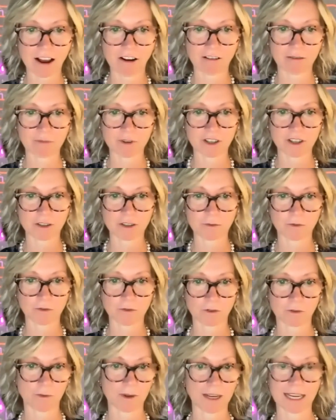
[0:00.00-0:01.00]
our ambitions
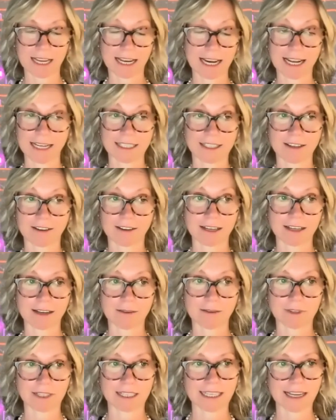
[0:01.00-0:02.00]
were too big, and I
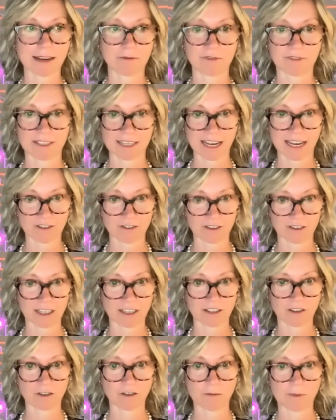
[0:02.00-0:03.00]
certainly wouldn't say we've scattered
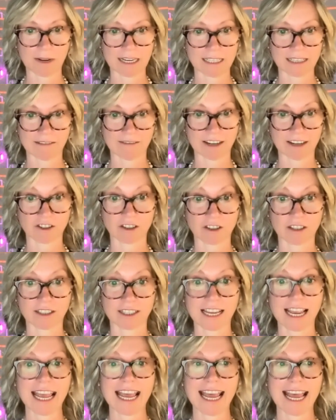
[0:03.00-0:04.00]
into too many directions.